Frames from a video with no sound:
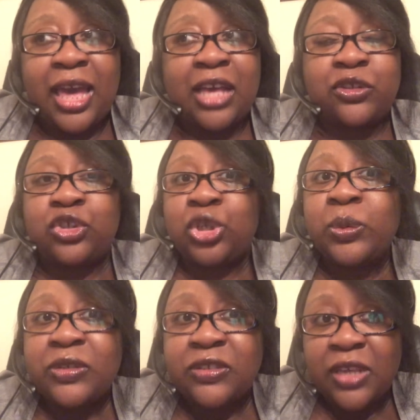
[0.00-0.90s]
And so she
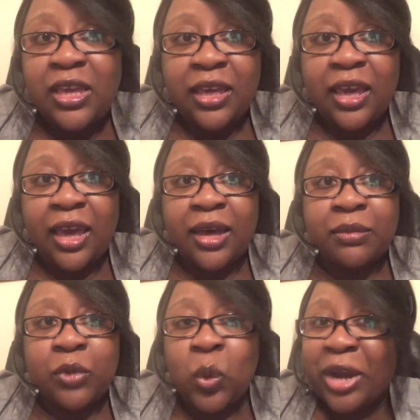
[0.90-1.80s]
was seeing
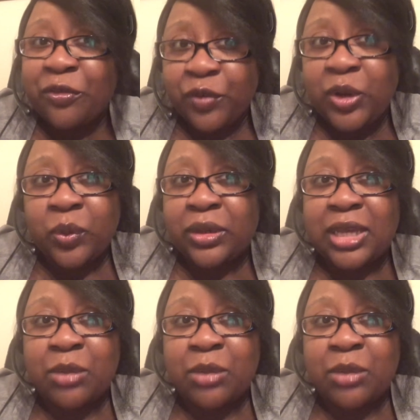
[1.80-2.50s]
him quite frequently,